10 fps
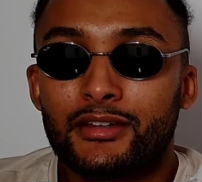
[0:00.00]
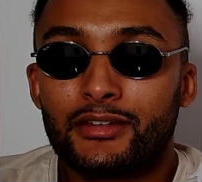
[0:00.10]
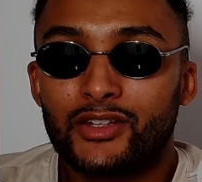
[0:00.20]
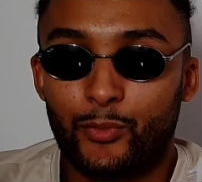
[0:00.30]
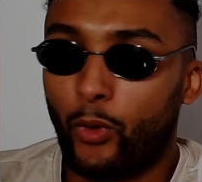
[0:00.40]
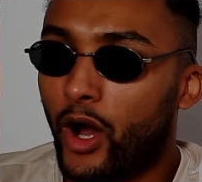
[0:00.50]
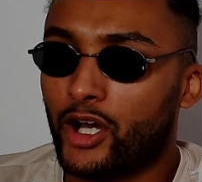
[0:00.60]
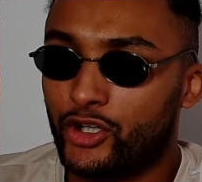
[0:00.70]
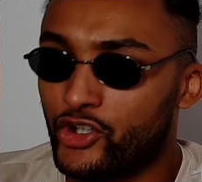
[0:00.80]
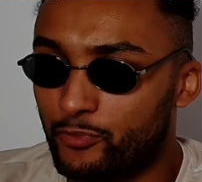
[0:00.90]
Dubois
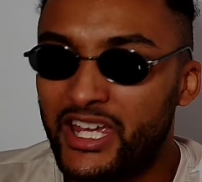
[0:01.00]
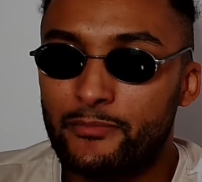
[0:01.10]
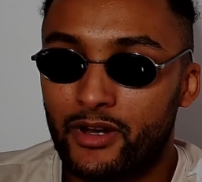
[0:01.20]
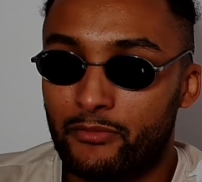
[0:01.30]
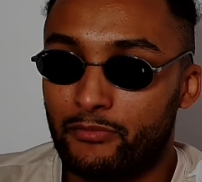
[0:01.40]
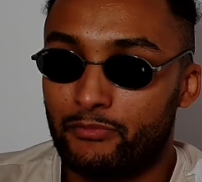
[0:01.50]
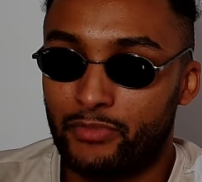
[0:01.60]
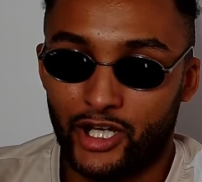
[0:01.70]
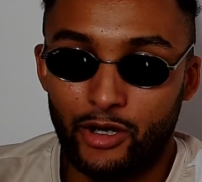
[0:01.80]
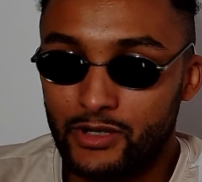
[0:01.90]
could beat
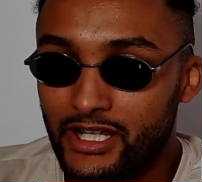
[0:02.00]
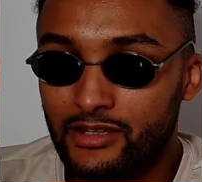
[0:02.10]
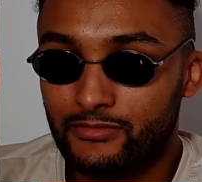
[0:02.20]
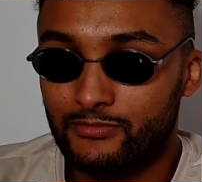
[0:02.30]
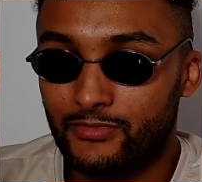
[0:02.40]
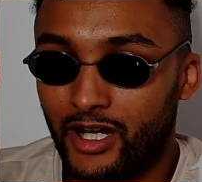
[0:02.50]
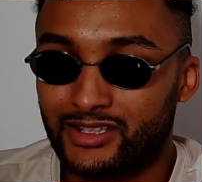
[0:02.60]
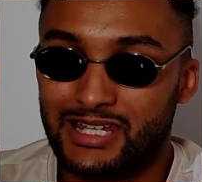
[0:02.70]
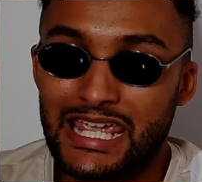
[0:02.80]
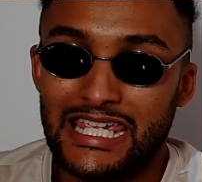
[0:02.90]
Bacoli. I'd
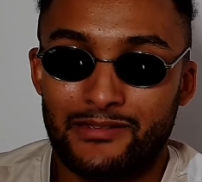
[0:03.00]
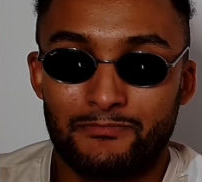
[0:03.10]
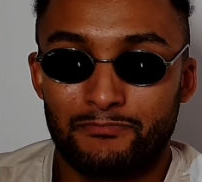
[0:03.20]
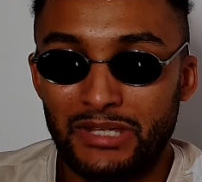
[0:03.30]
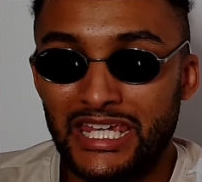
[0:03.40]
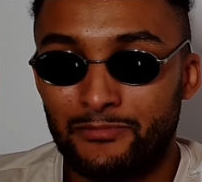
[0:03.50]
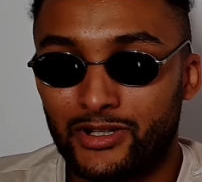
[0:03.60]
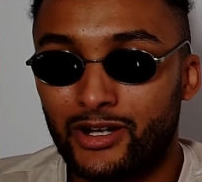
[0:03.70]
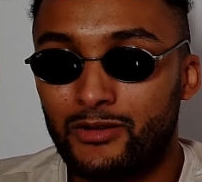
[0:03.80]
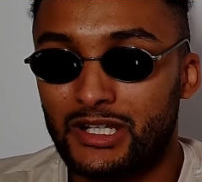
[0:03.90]
take him beating
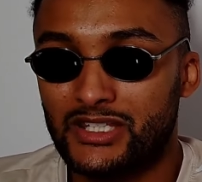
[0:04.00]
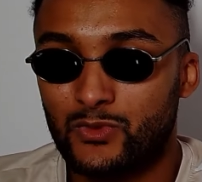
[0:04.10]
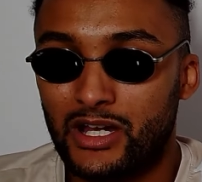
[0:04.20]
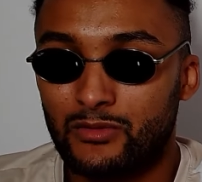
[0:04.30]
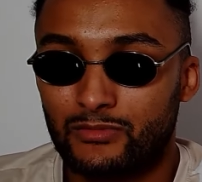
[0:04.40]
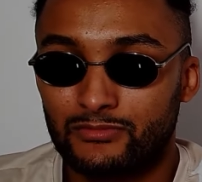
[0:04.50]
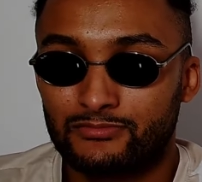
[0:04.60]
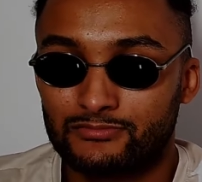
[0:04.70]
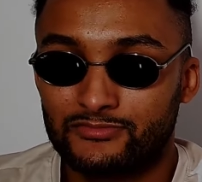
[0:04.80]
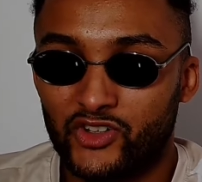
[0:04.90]
Bacoli as well,
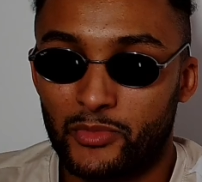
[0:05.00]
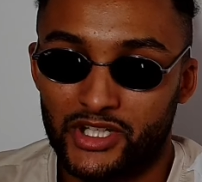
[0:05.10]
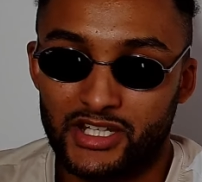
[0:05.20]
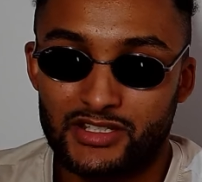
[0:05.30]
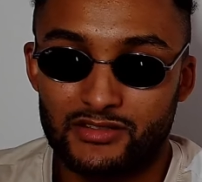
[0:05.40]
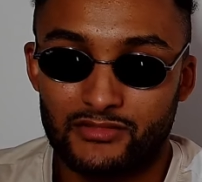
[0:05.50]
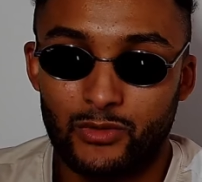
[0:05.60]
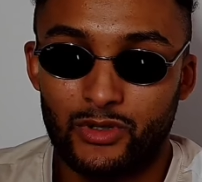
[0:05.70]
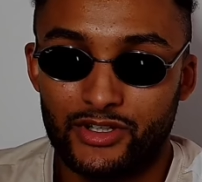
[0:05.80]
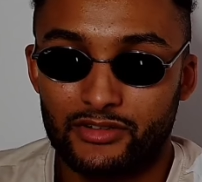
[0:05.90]
if I'm honest. I
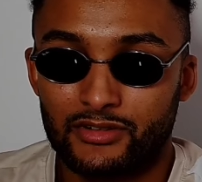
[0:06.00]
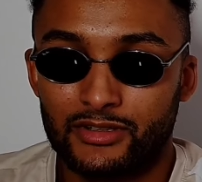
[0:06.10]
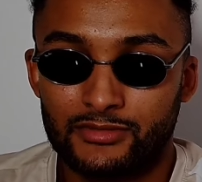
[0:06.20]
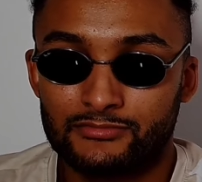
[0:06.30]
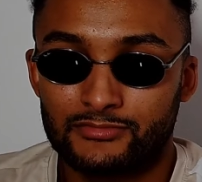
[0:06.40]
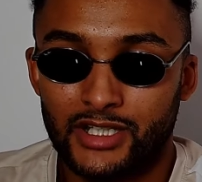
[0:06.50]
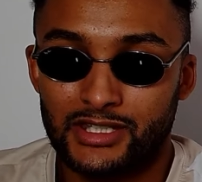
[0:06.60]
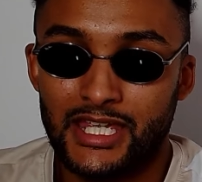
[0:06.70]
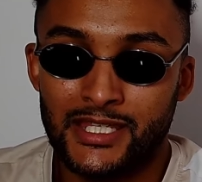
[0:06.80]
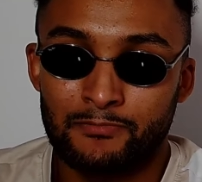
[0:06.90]
would. I'd
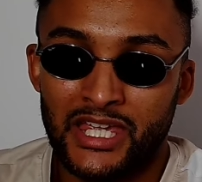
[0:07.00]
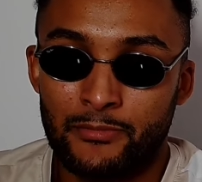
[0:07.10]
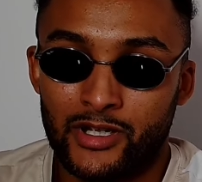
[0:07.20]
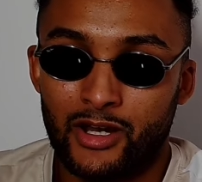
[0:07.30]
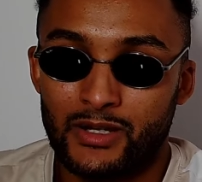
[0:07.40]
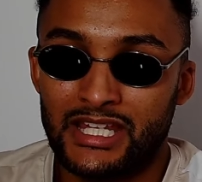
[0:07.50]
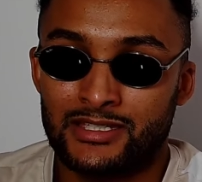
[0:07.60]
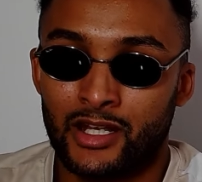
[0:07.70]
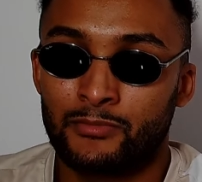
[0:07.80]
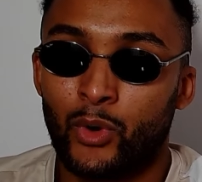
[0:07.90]
take him beating Bacoli. He's
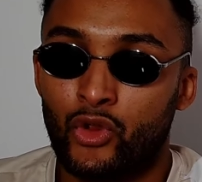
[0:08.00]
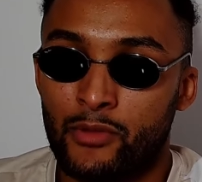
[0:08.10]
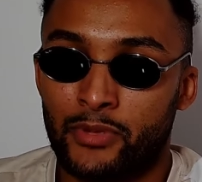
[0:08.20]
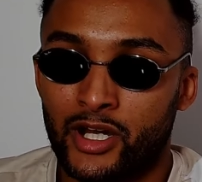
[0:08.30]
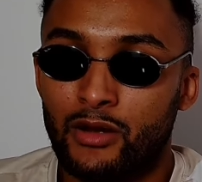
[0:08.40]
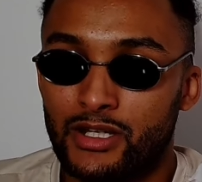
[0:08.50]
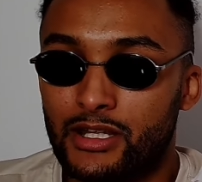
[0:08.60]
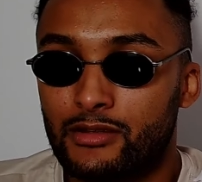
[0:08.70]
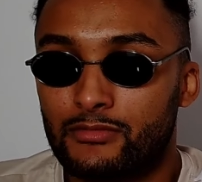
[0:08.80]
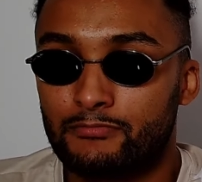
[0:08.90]
done more than Bacoli.
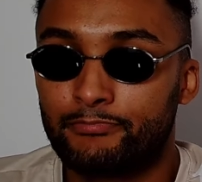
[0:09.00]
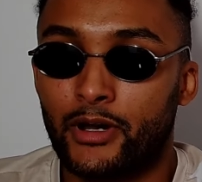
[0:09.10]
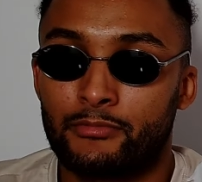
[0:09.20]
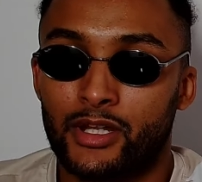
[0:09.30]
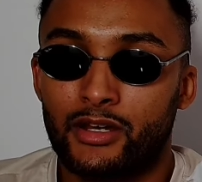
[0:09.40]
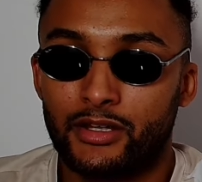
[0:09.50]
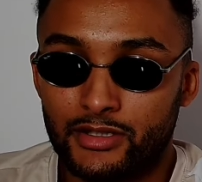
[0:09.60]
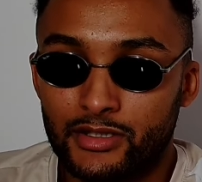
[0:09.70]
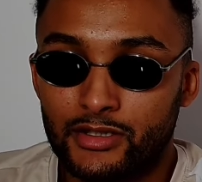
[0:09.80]
Bottom line.